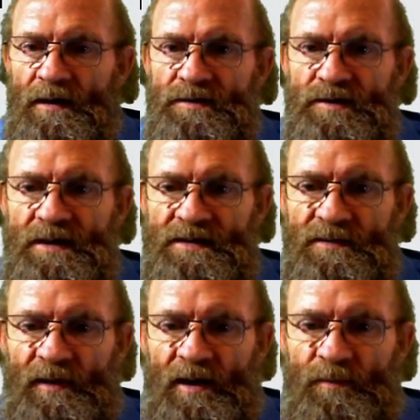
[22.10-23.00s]
GX
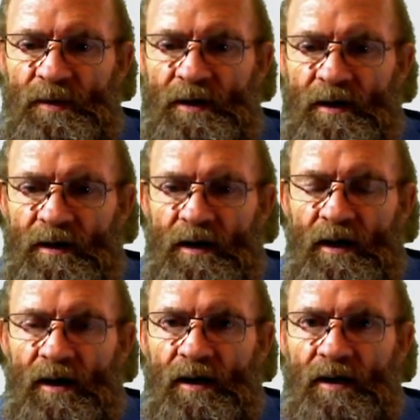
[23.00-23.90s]
developer
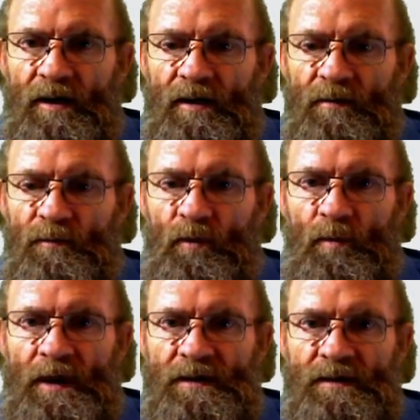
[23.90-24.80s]

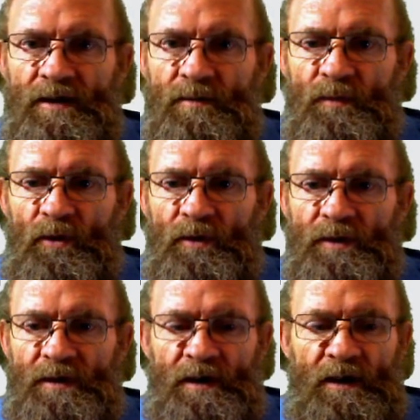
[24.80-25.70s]
format
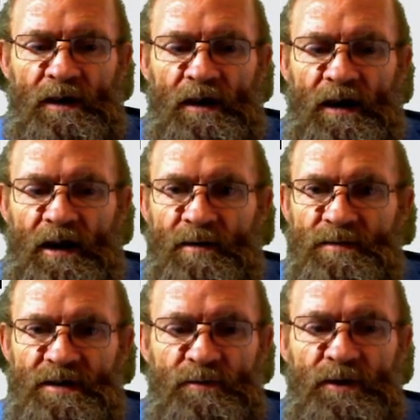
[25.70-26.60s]
import.
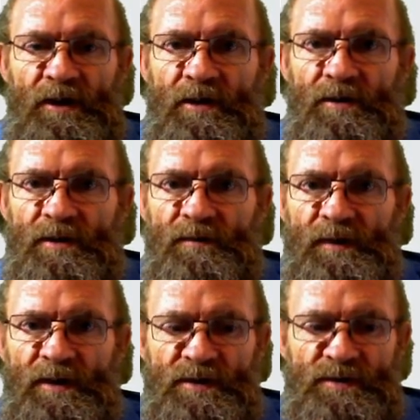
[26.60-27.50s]
I'm still working on the
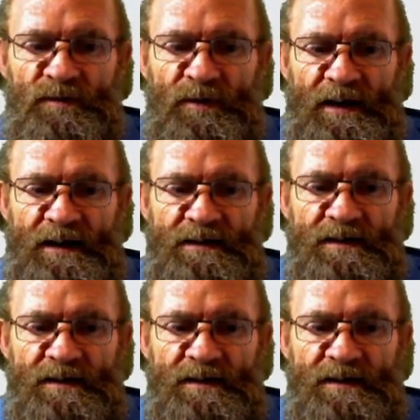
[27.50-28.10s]
videos for that.